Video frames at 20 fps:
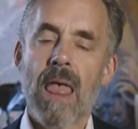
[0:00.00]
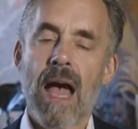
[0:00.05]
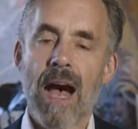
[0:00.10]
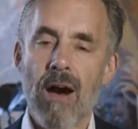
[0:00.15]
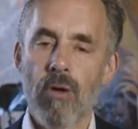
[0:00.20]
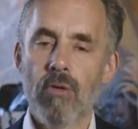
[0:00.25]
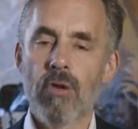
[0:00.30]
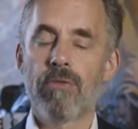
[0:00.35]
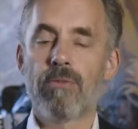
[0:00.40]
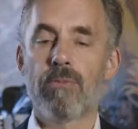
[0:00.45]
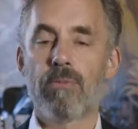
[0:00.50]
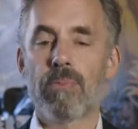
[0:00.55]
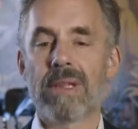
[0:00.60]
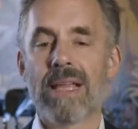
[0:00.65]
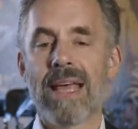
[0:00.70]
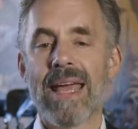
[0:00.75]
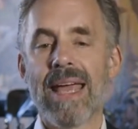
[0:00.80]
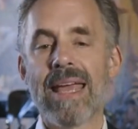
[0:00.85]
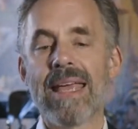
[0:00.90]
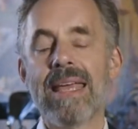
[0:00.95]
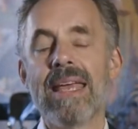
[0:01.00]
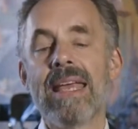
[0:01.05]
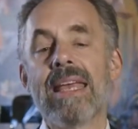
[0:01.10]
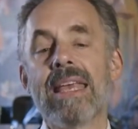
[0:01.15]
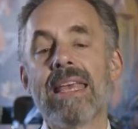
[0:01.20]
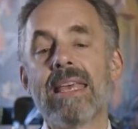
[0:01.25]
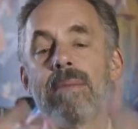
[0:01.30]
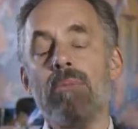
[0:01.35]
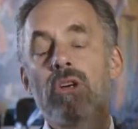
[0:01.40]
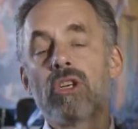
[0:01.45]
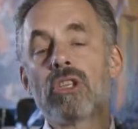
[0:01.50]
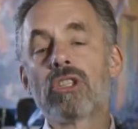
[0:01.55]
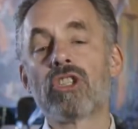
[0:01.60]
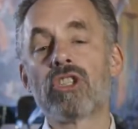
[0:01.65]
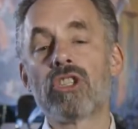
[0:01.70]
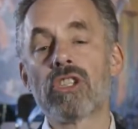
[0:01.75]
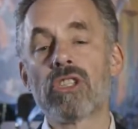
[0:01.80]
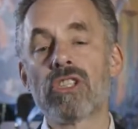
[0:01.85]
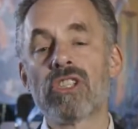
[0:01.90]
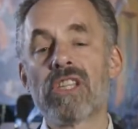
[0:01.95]
out of play
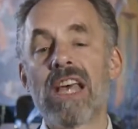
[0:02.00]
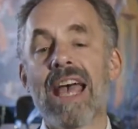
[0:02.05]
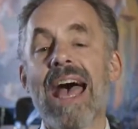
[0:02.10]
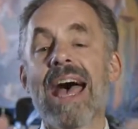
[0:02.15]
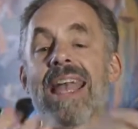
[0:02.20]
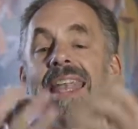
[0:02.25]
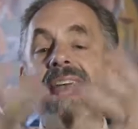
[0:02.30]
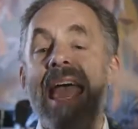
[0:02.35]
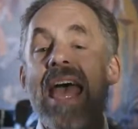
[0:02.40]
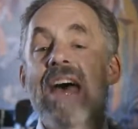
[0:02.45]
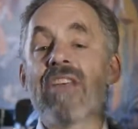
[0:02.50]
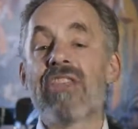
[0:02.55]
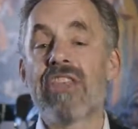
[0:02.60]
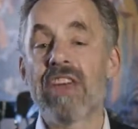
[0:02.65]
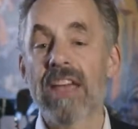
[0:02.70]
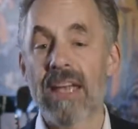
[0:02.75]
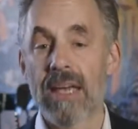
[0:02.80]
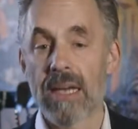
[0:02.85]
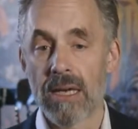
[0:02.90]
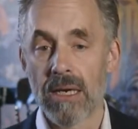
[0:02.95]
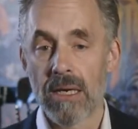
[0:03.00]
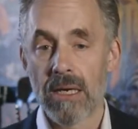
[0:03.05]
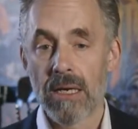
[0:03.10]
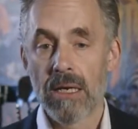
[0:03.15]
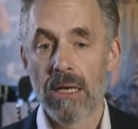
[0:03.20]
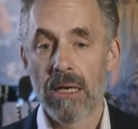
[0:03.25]
emerges an ethic.